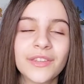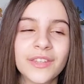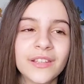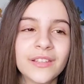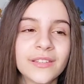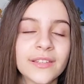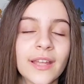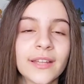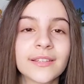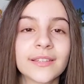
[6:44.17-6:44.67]

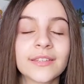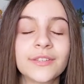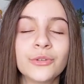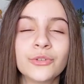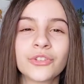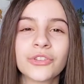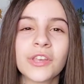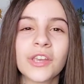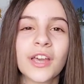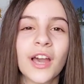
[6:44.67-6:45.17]
These sets
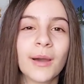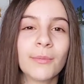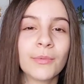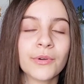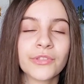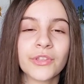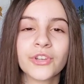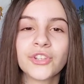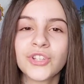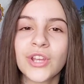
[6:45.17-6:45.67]
usually come
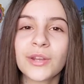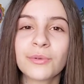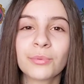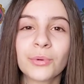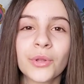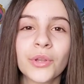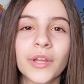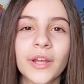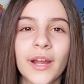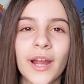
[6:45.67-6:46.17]
with a jade
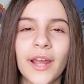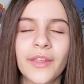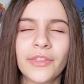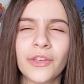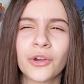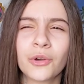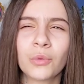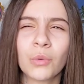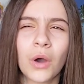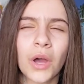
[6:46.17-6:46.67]
roller and the
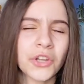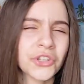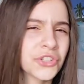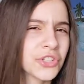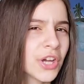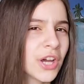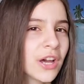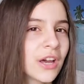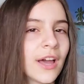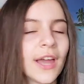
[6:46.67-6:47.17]
gua
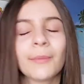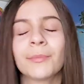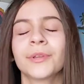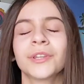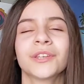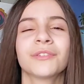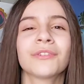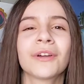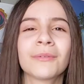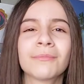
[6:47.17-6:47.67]
sha, I
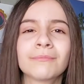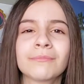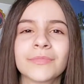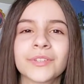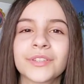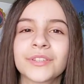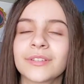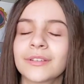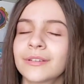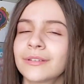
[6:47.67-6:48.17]
believe I'm
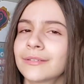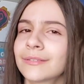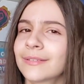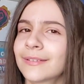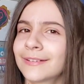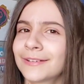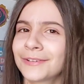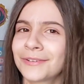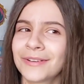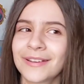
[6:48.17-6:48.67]
saying
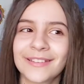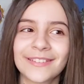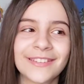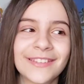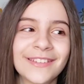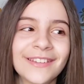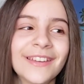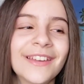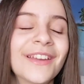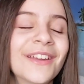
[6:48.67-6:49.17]
that
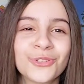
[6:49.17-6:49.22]
correctly,